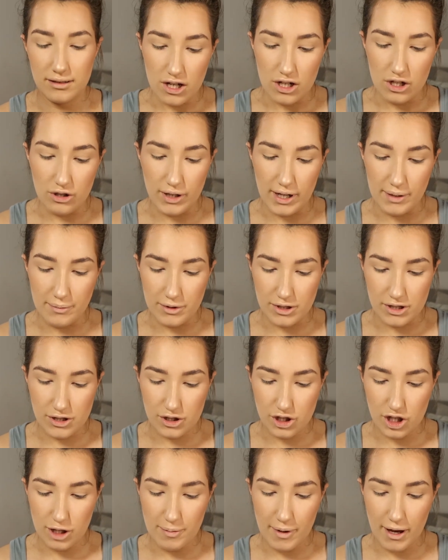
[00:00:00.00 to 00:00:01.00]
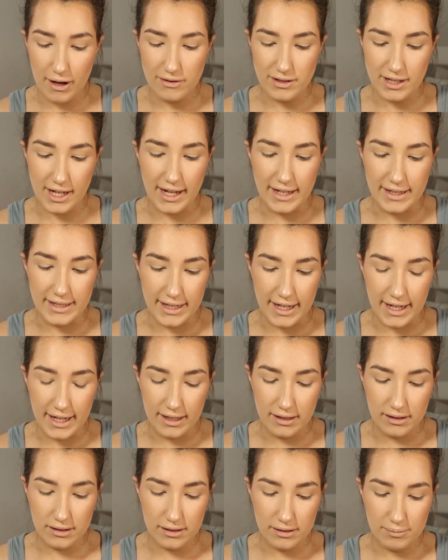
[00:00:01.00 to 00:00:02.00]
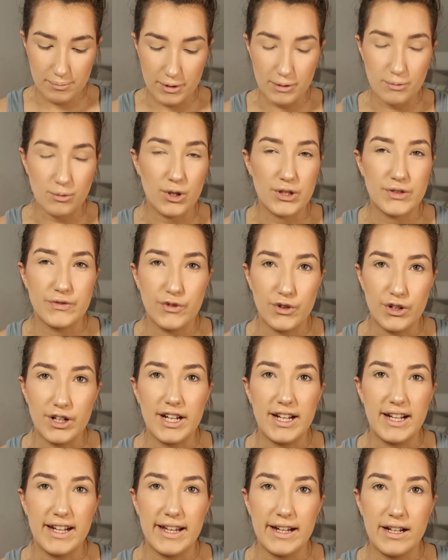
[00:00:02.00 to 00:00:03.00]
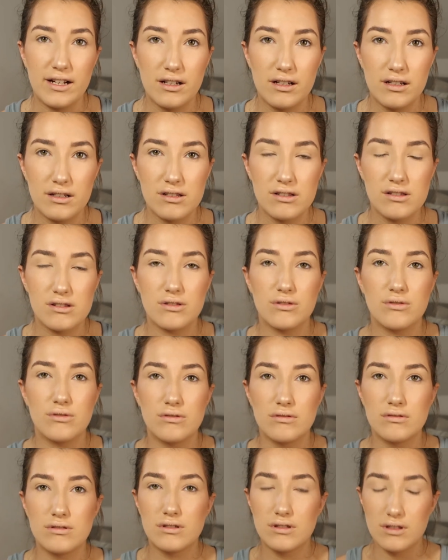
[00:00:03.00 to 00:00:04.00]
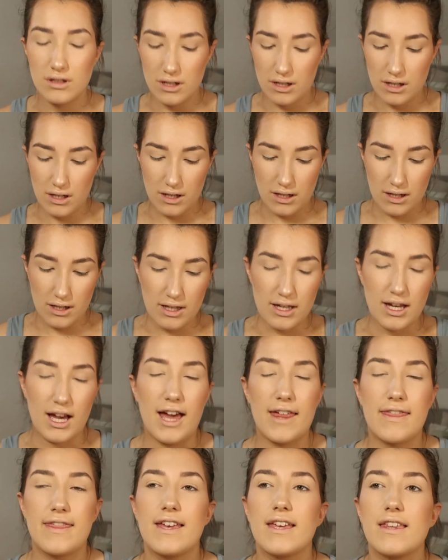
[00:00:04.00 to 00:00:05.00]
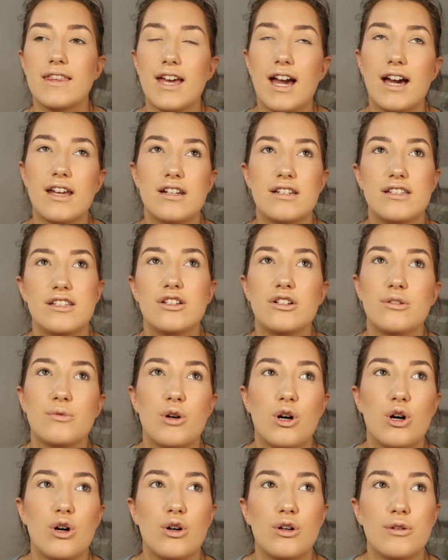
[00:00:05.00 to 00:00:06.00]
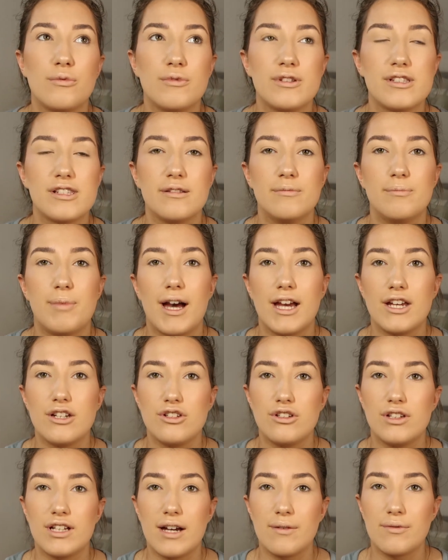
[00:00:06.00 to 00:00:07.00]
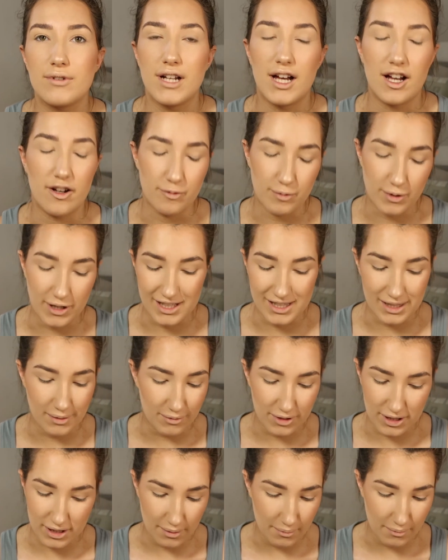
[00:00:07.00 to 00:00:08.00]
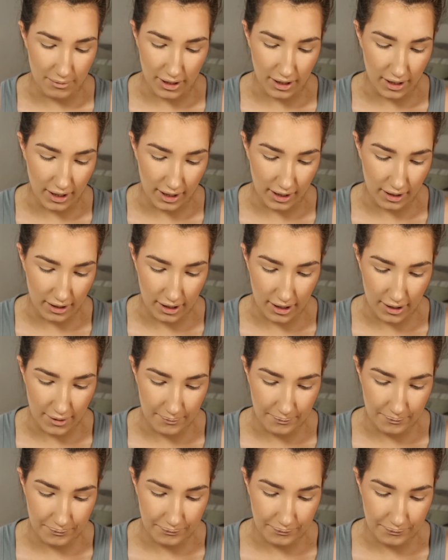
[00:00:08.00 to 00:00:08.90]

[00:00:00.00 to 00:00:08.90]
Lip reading: No, it was £2.88, but it was £4.99. So I think they had a deal on, was a buy two get one half price, something like that.